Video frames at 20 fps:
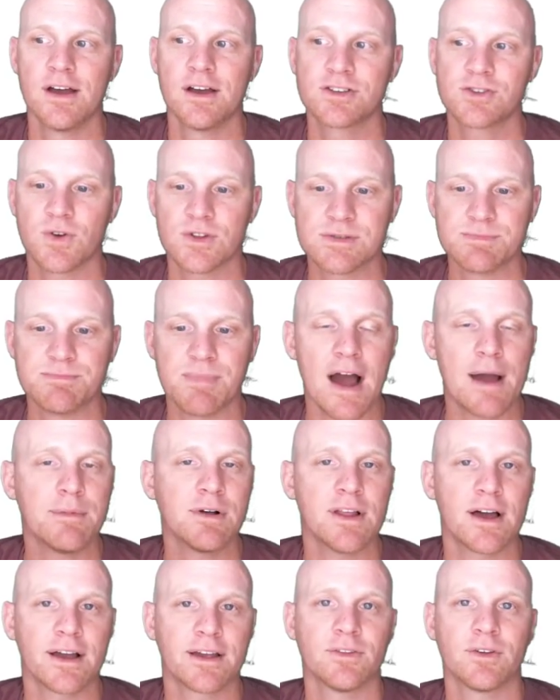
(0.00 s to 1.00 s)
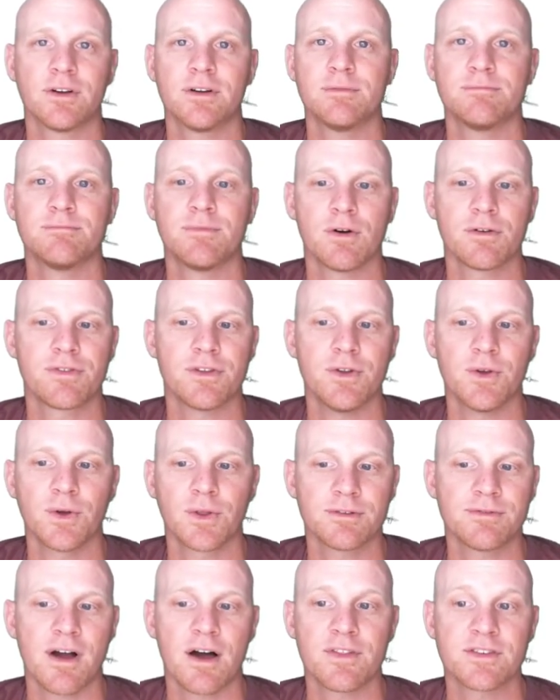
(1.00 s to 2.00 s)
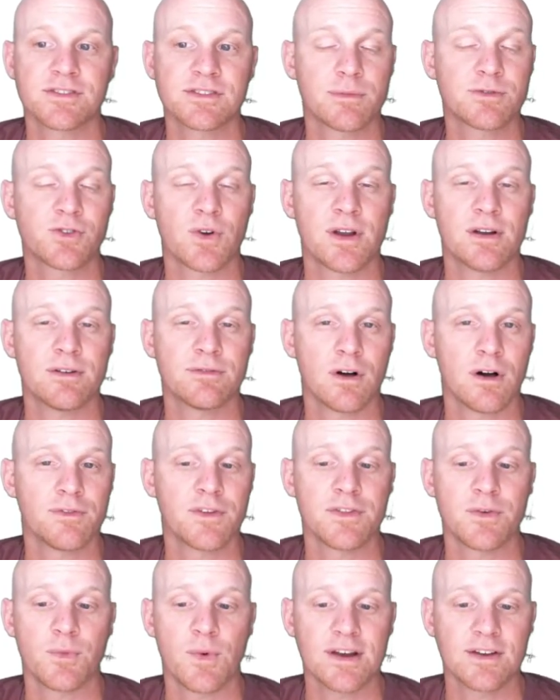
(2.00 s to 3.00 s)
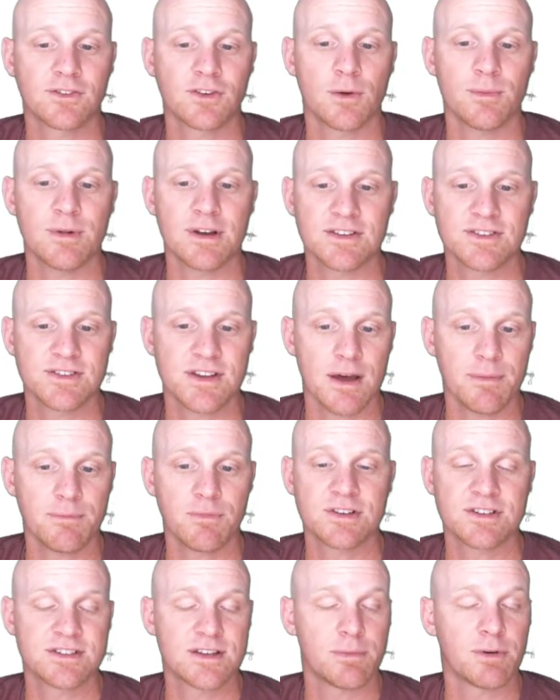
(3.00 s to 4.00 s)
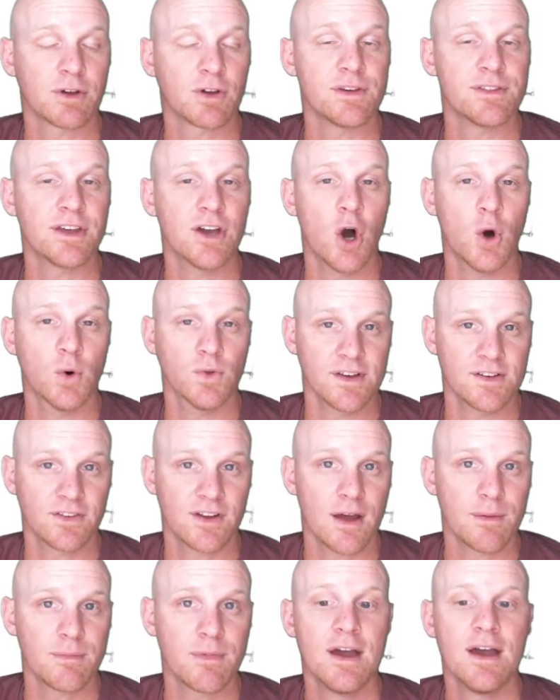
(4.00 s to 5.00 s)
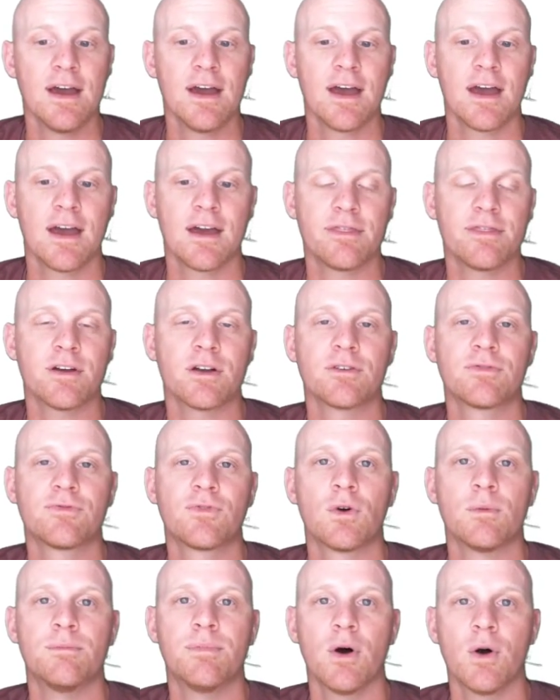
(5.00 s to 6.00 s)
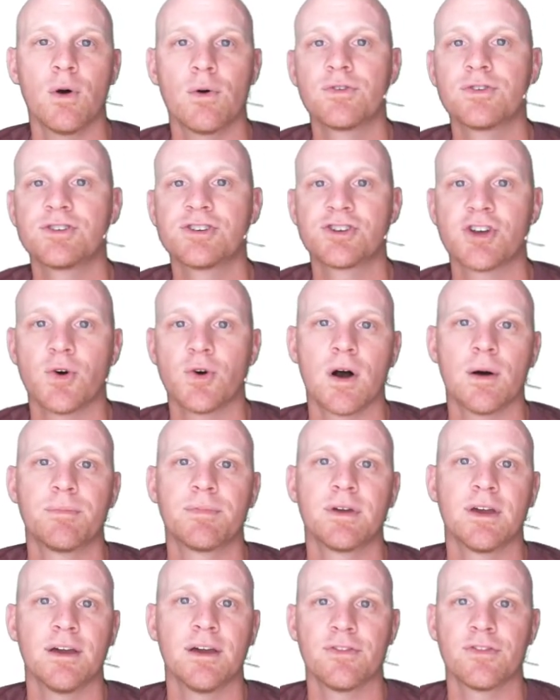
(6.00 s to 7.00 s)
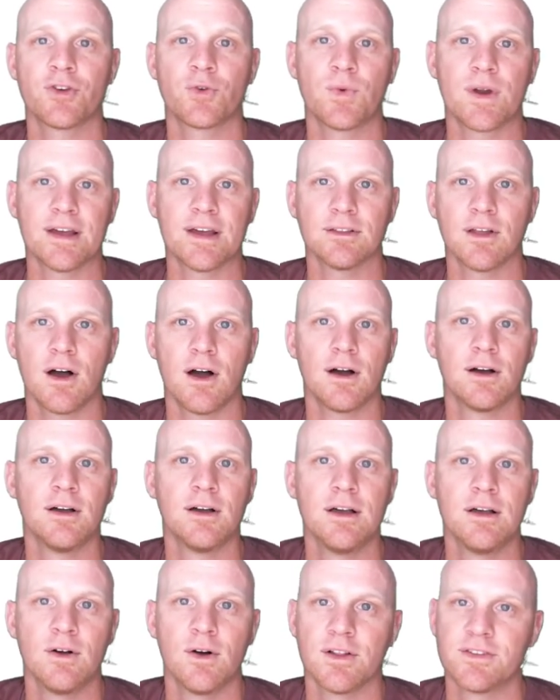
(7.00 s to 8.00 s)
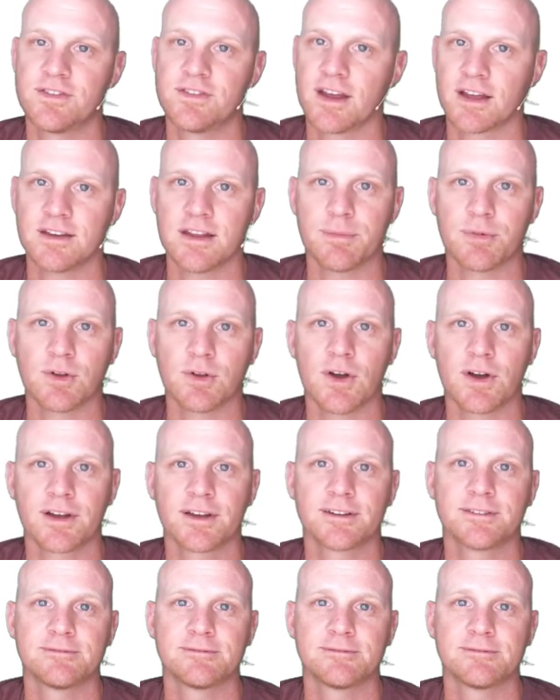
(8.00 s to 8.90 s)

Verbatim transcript: So it's bimolecular. Both the nucleophile and the substrate involved in the rate-determining step, which is typically the only step, and therefore both show up in the rate law. Let's take a deeper look.